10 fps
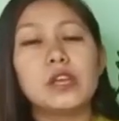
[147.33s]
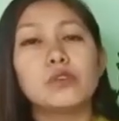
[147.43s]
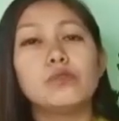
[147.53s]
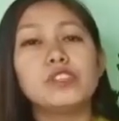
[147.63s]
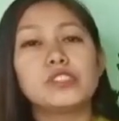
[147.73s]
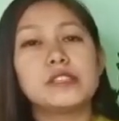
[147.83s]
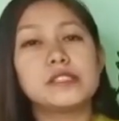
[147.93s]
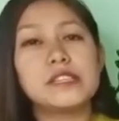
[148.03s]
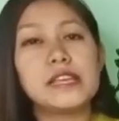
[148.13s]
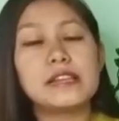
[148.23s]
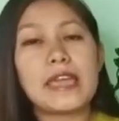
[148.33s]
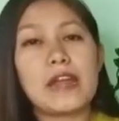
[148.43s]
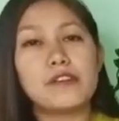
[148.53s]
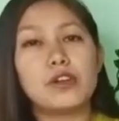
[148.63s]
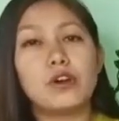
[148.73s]
which the snail
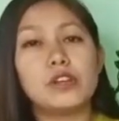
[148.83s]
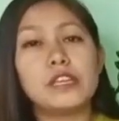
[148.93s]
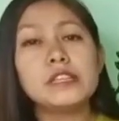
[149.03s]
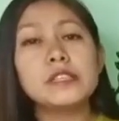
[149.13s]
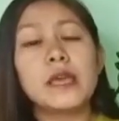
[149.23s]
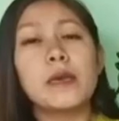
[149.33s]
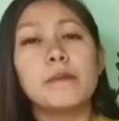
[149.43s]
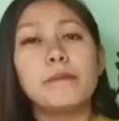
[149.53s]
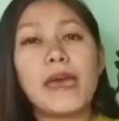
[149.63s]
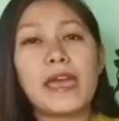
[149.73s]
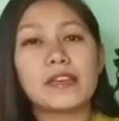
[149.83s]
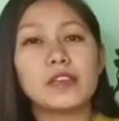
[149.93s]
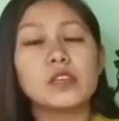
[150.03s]
carry on its back.